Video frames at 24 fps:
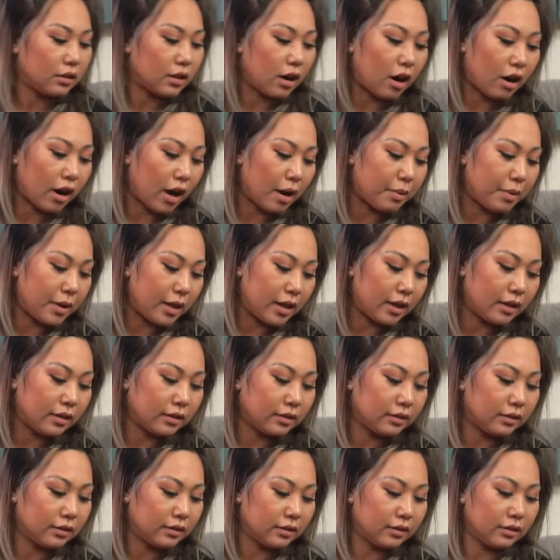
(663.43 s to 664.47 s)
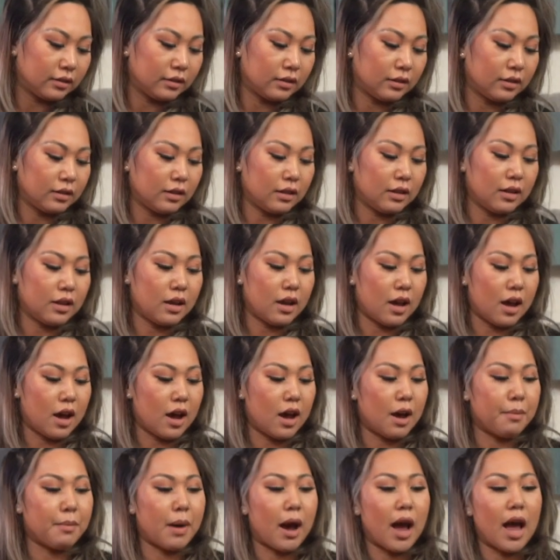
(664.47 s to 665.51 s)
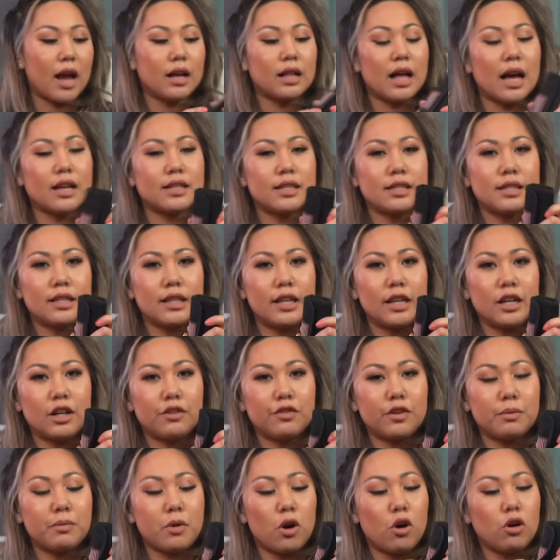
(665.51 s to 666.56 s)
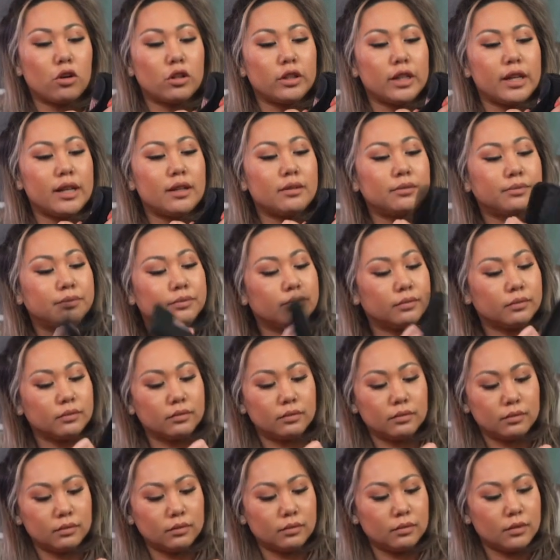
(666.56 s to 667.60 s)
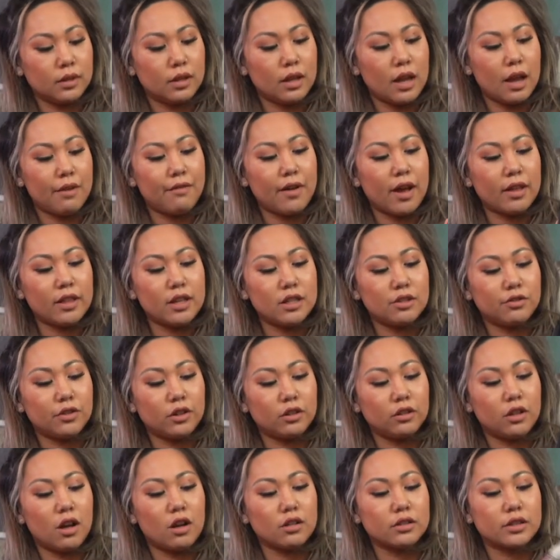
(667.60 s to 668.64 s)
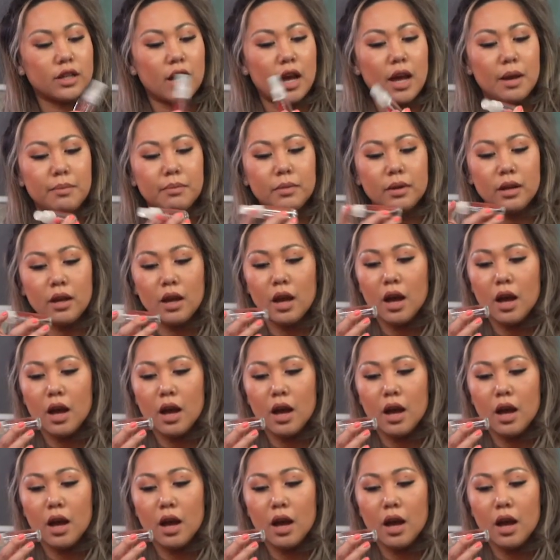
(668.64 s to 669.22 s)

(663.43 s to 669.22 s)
R.I.P. Eyeglasses cleaner from Oakley. I've had these for a long time.